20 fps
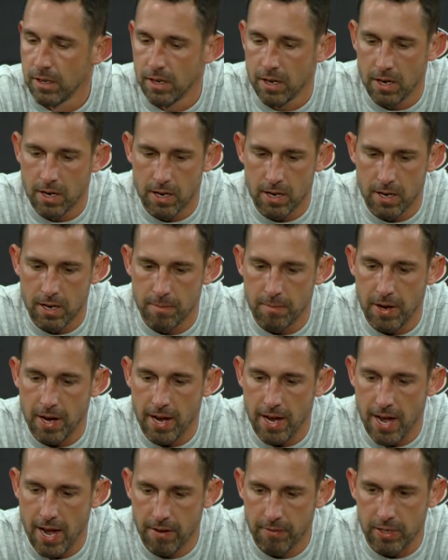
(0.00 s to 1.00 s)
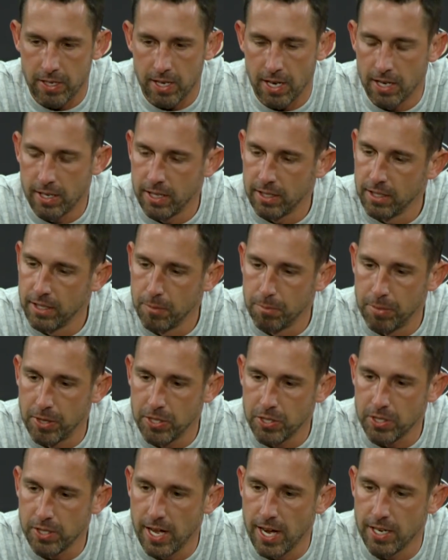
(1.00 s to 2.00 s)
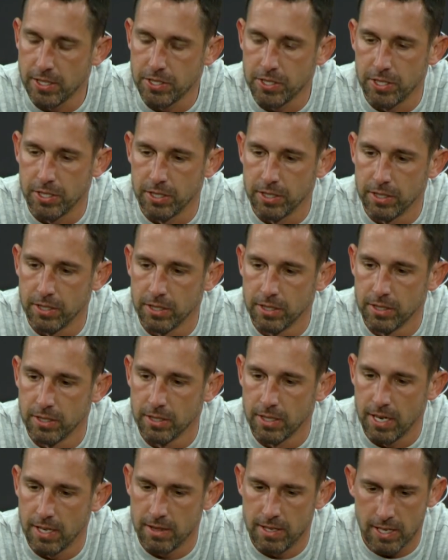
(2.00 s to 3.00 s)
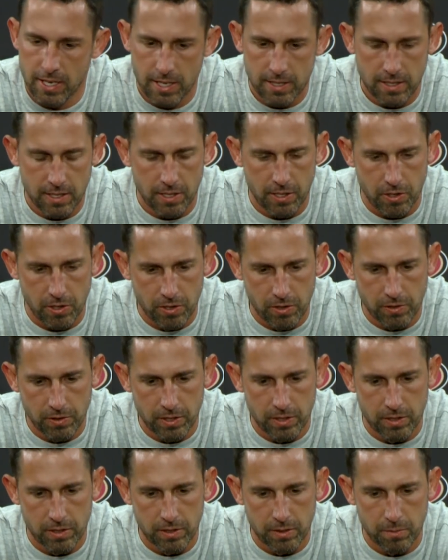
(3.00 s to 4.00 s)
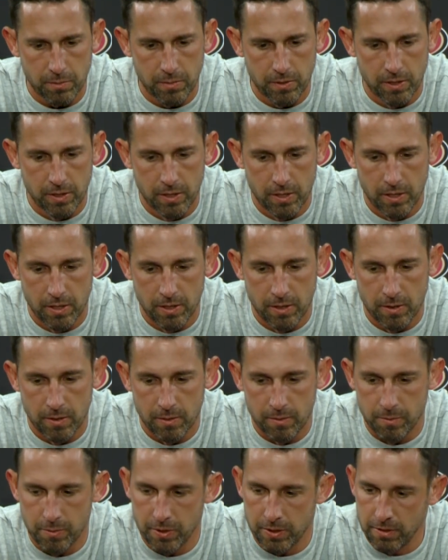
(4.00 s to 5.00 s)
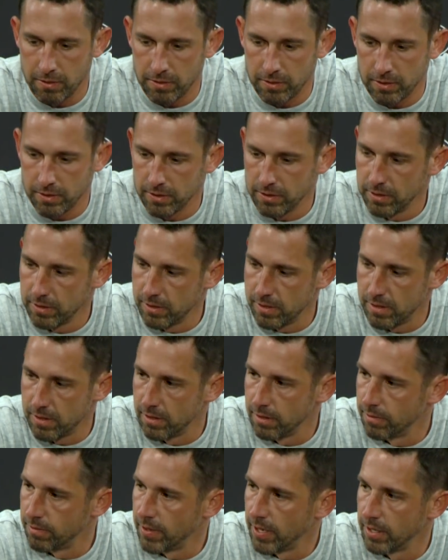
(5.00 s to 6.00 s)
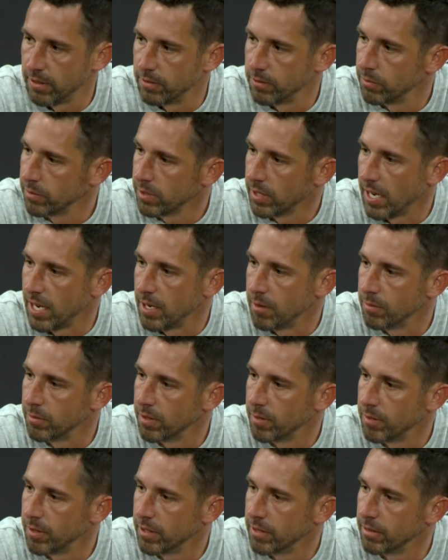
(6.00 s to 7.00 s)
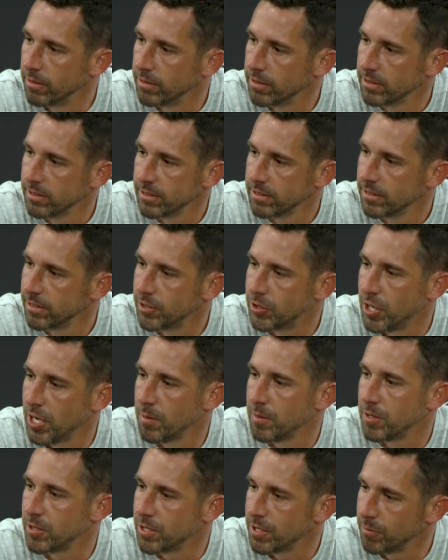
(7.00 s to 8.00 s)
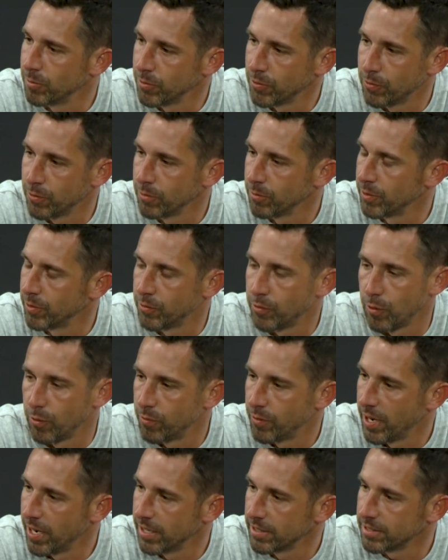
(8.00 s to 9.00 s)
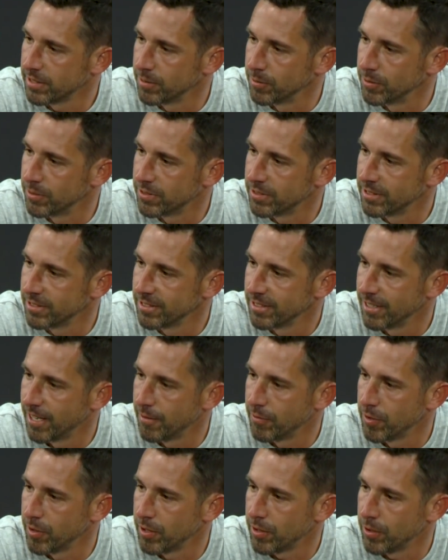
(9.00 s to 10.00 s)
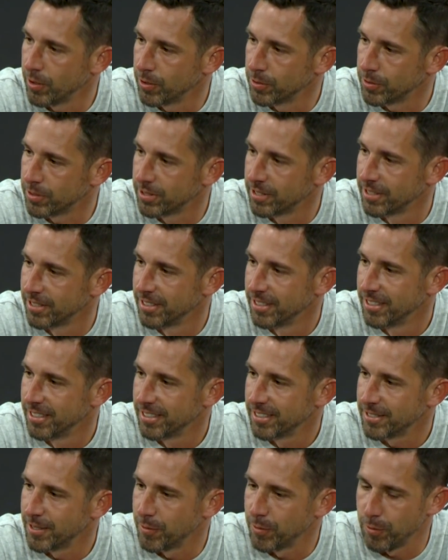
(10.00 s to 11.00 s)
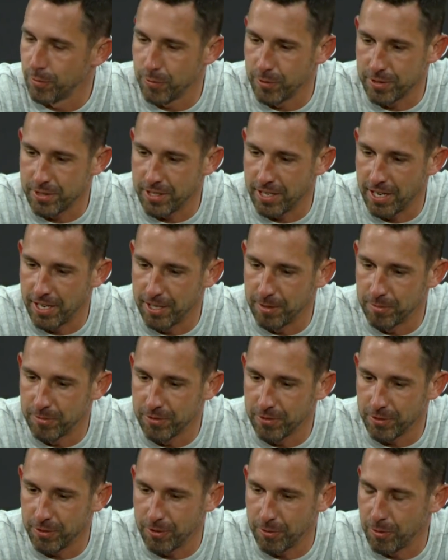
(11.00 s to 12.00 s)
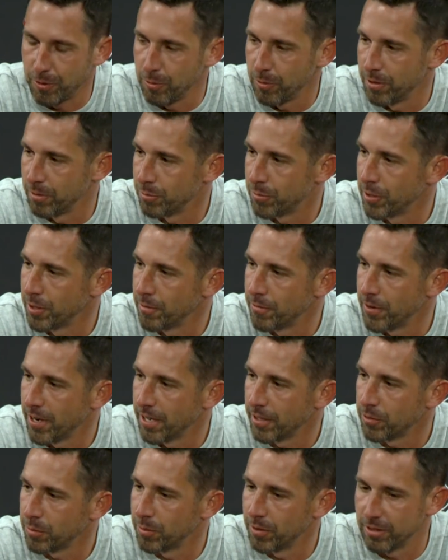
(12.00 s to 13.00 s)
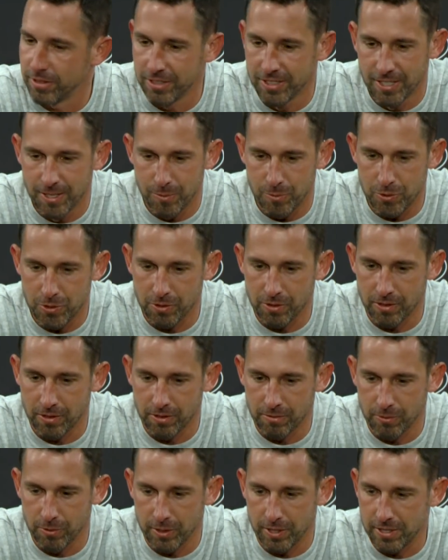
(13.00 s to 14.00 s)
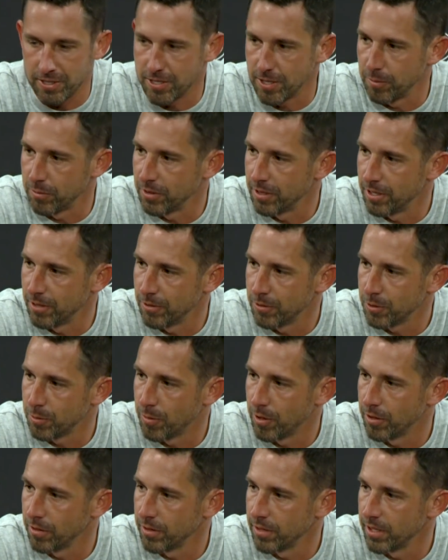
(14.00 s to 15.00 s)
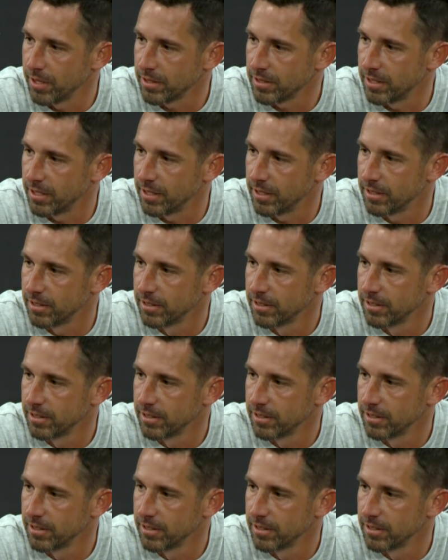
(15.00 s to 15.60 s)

Um, I haven't yet. I did a bunch last year. I think I did it earlier in the, but the the final game. I mean the the championship was went so fast and was not very close, except for the first game. So it, went pretty fast. But I'm sure I'll, we'll get something either tomorrow or the next day.